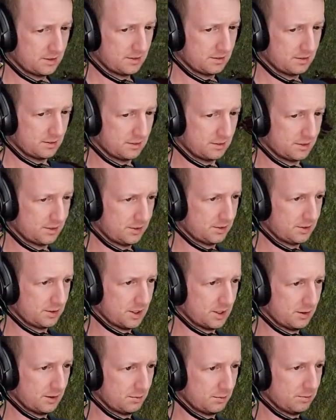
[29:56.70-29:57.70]
Well, let's just
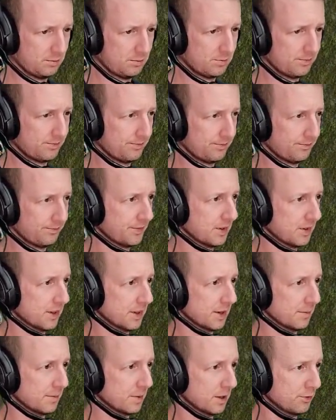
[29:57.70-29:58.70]
get
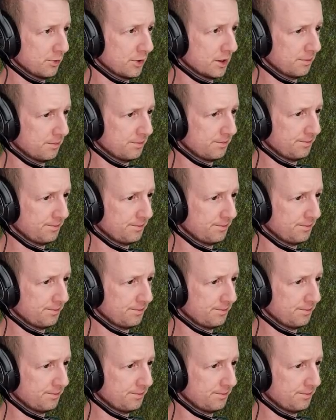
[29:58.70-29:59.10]
that buff up.